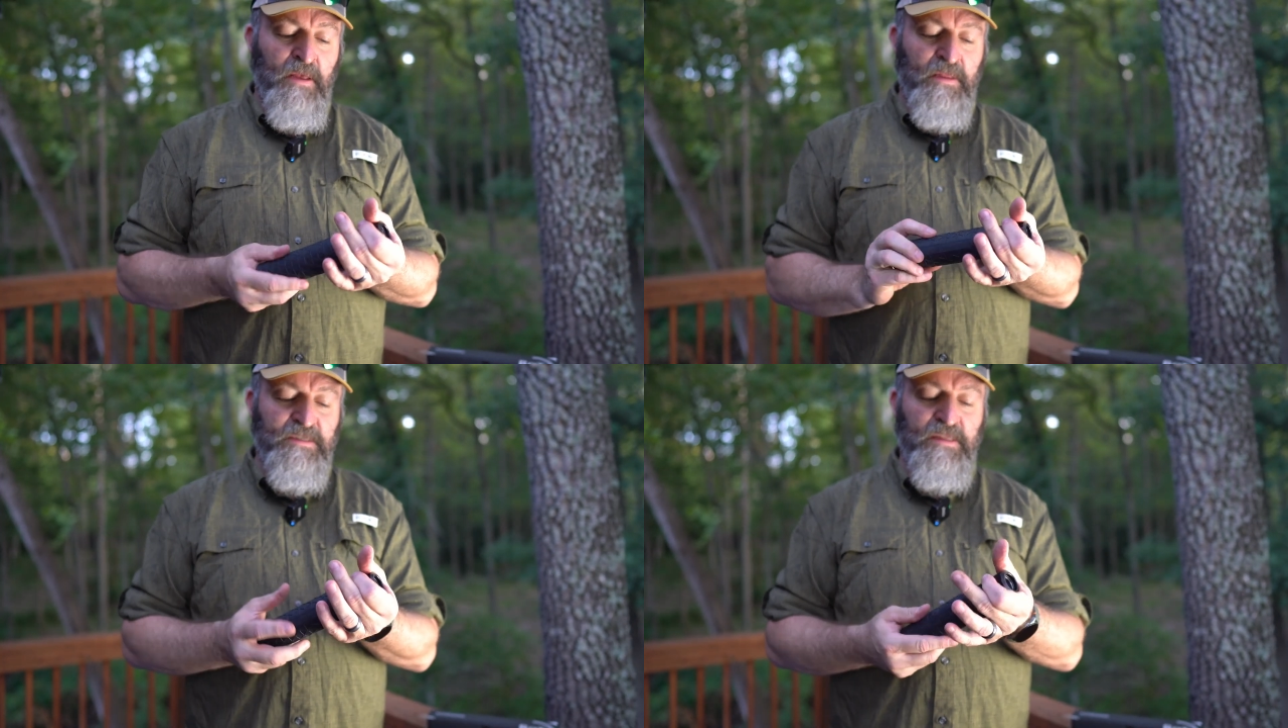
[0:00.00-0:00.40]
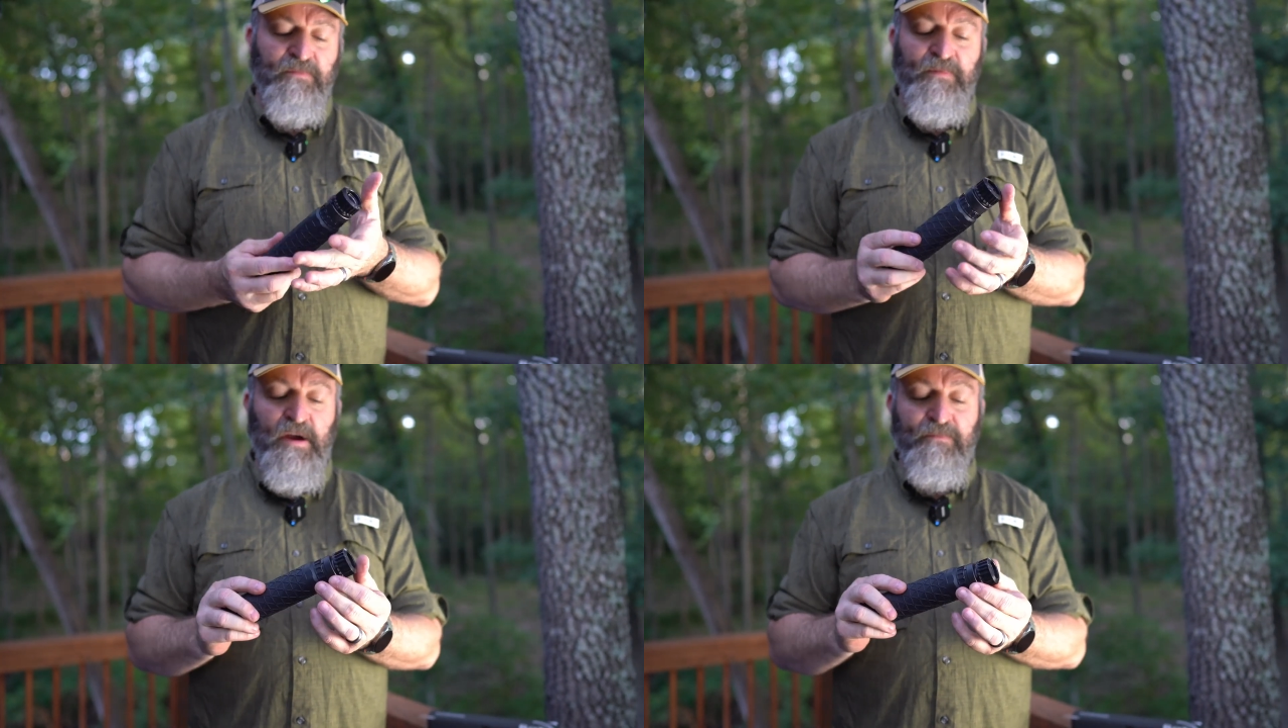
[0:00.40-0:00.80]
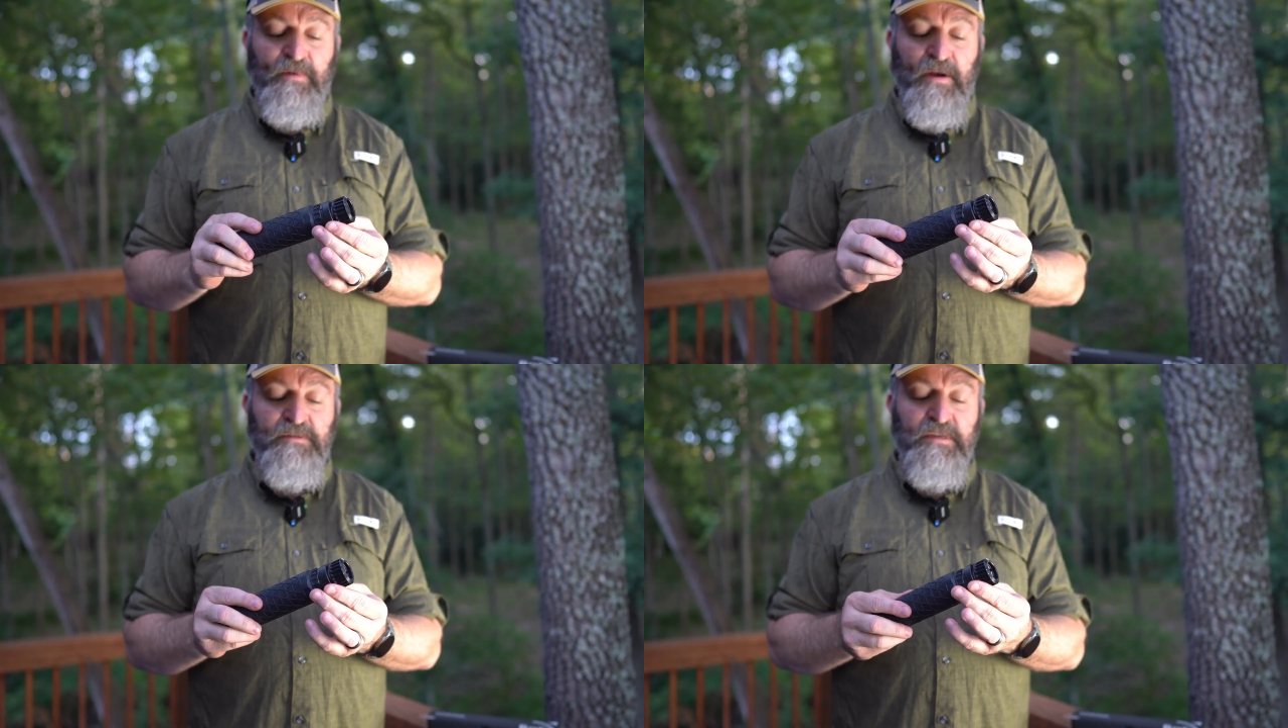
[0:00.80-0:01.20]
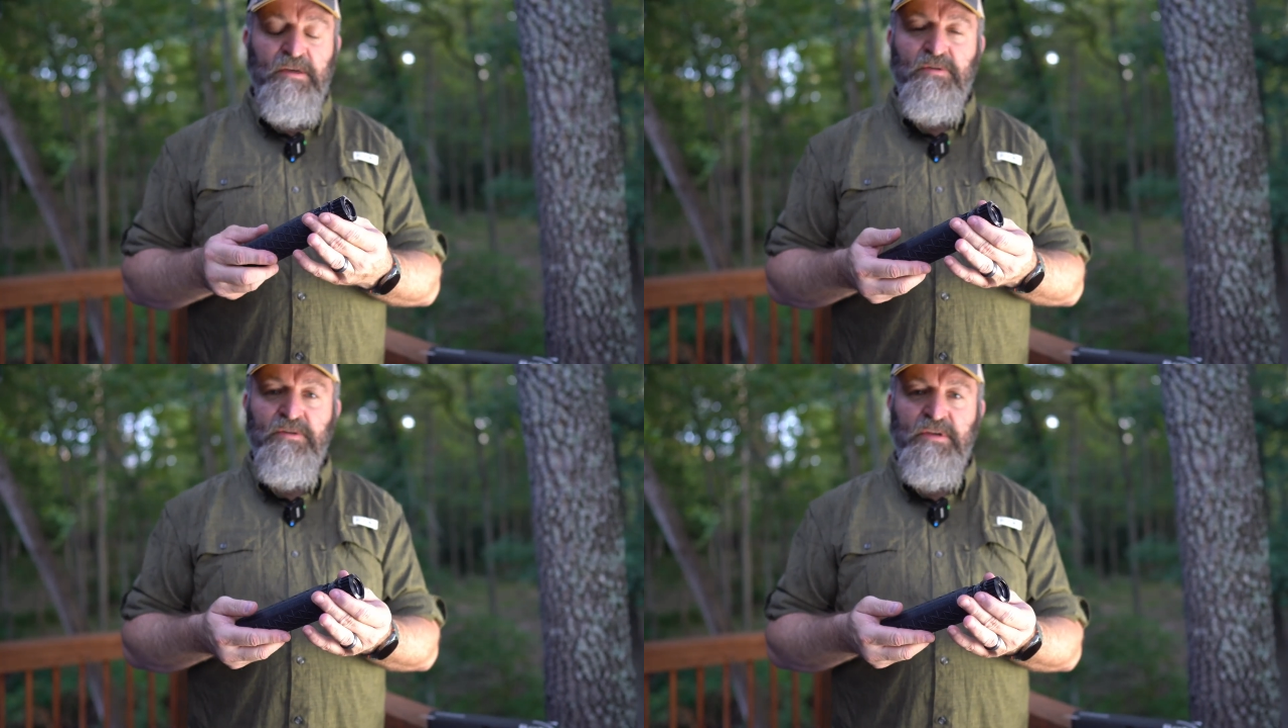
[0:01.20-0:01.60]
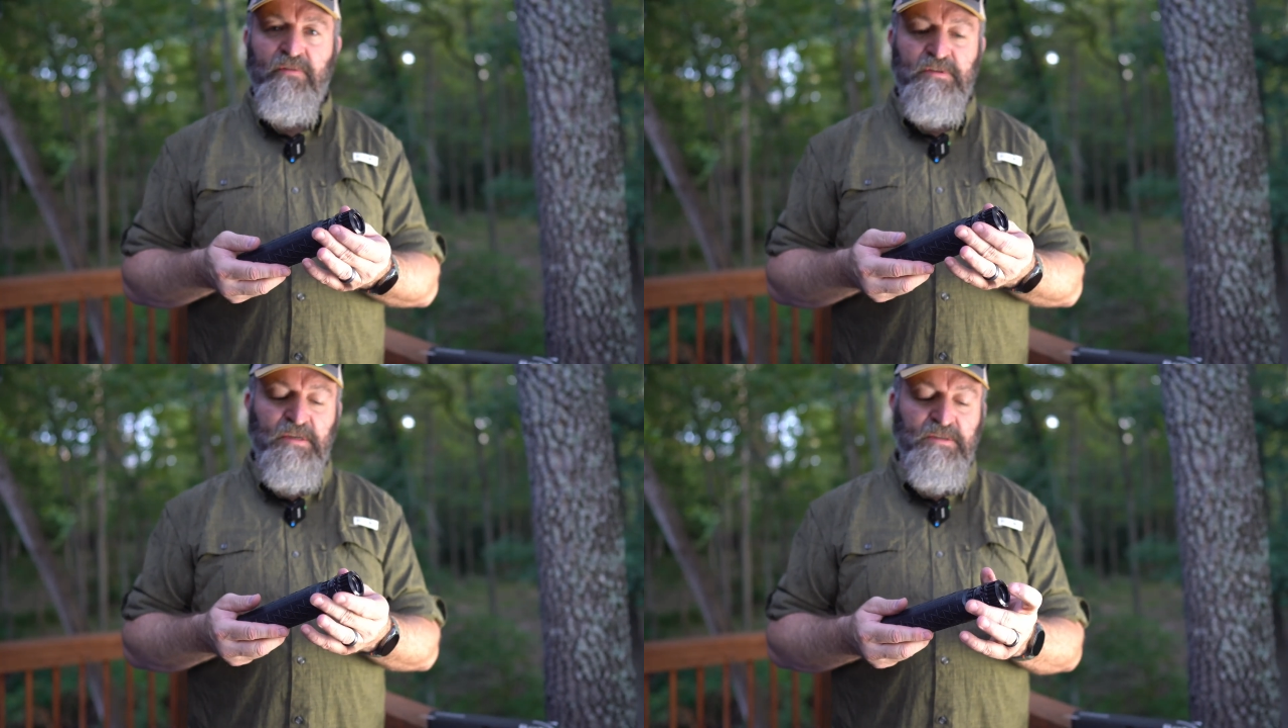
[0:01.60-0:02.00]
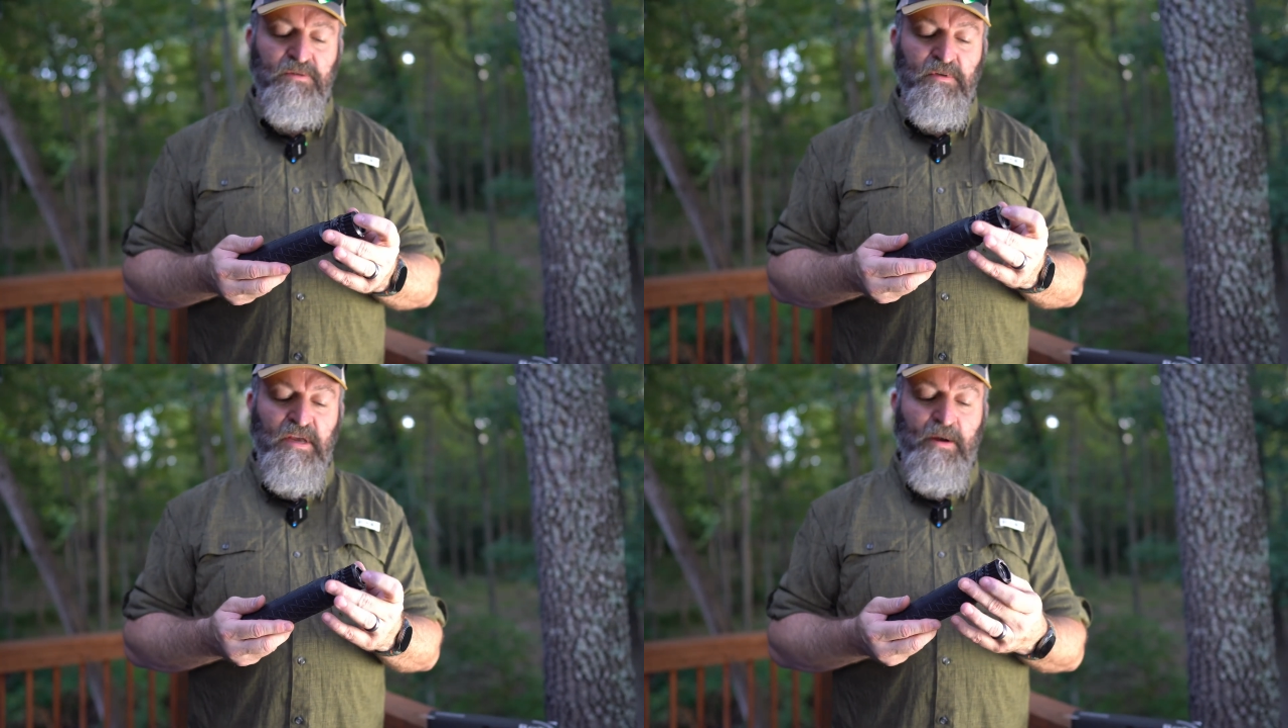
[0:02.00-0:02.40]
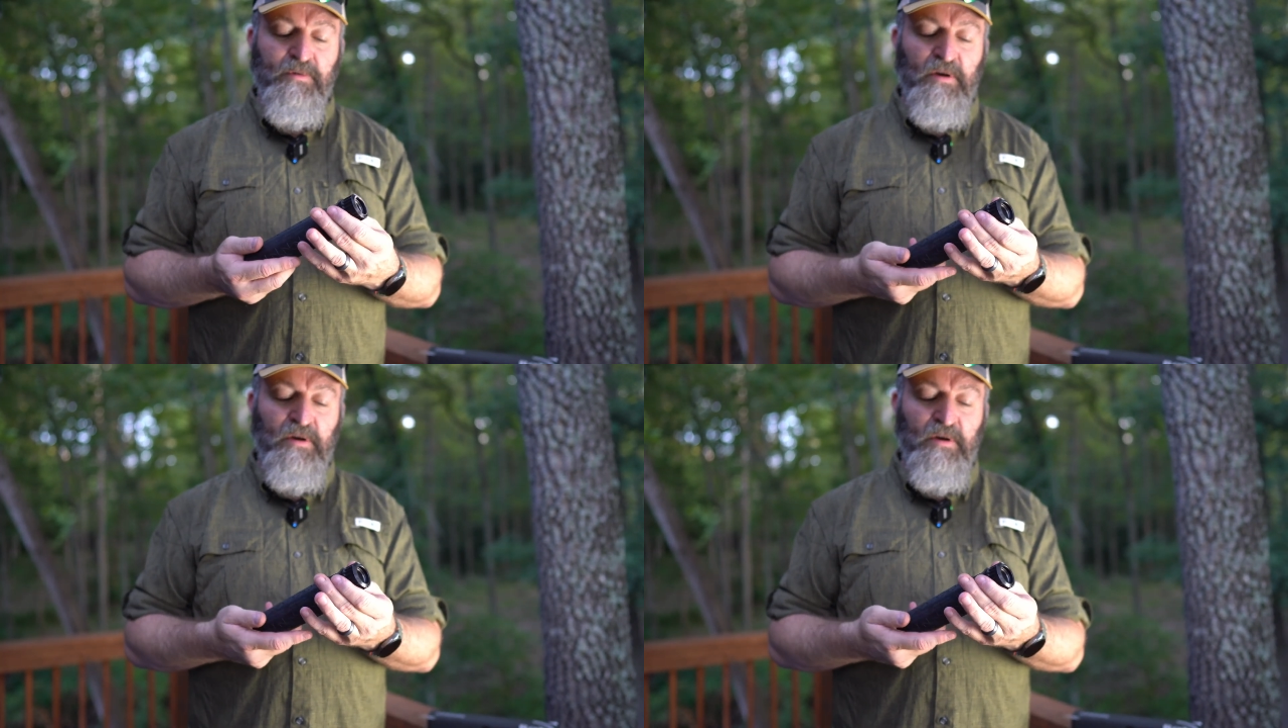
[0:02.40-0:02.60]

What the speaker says: This is the 556 or 762 adapter.